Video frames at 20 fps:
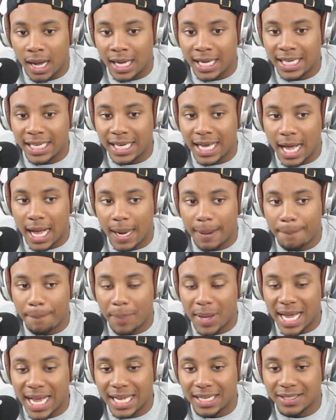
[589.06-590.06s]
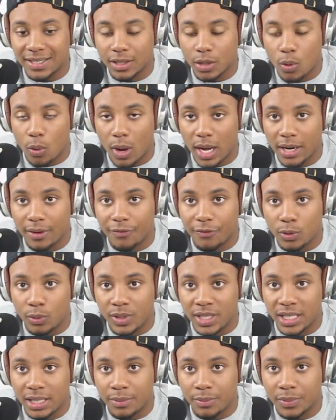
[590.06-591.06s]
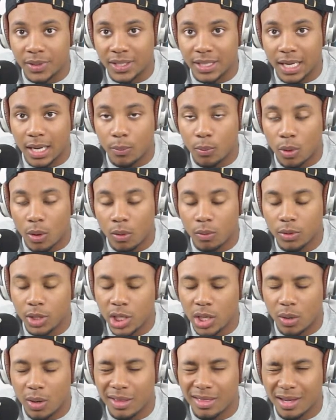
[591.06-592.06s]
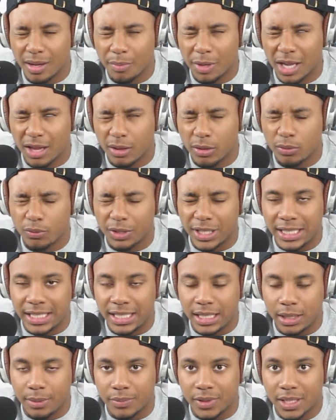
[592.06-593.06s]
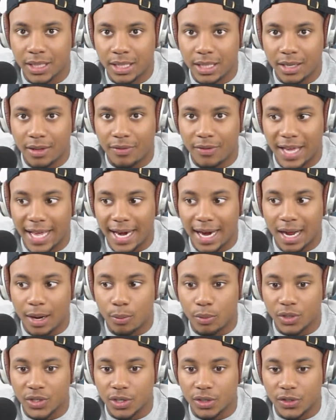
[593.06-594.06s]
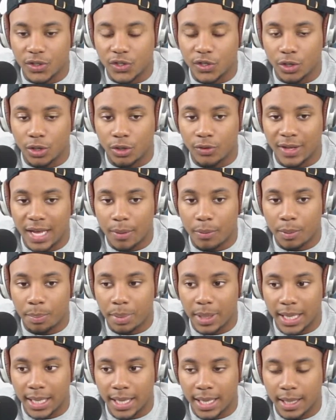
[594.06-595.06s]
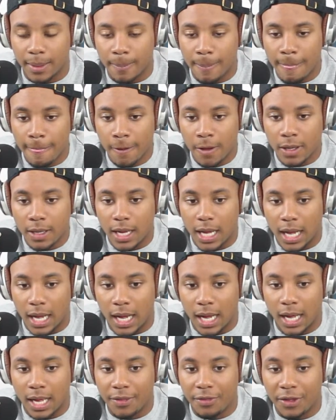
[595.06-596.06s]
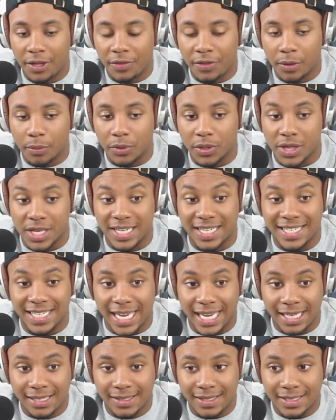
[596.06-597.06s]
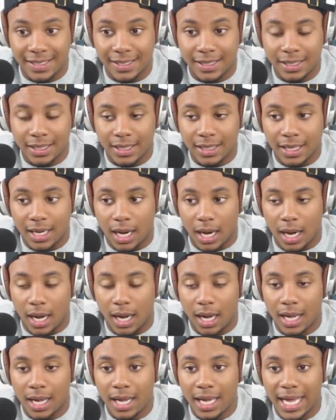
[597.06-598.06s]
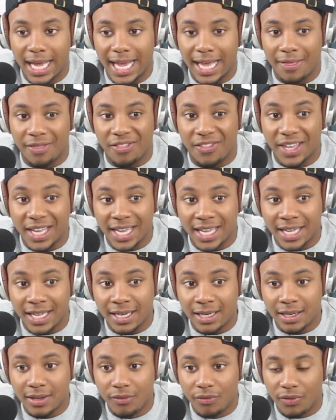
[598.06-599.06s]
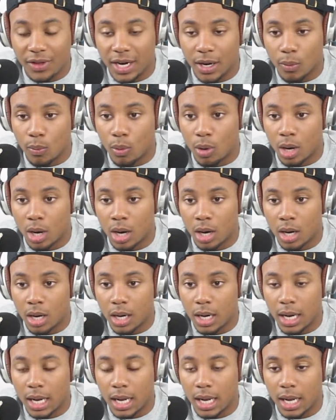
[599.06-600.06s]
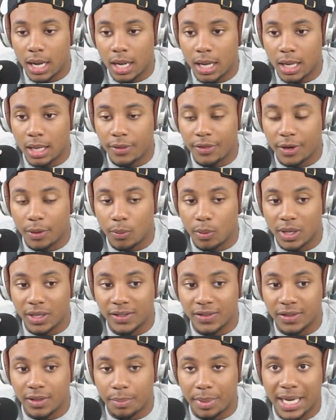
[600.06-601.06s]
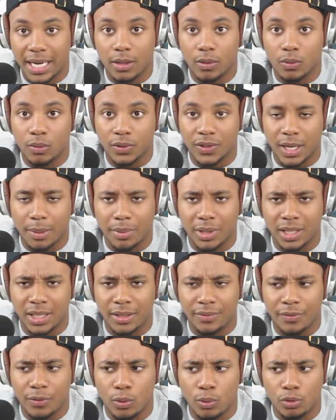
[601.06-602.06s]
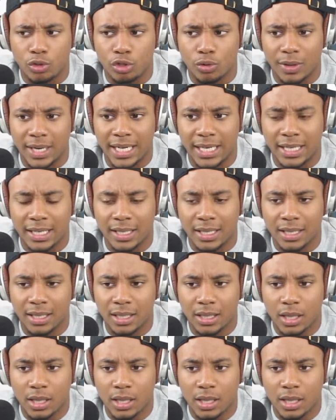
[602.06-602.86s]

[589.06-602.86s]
He got past quite a few teams that, I think about 3 teams that I was concerned that would pick him. Then there were the Saints. And then there was the Bengals, I believe, who traded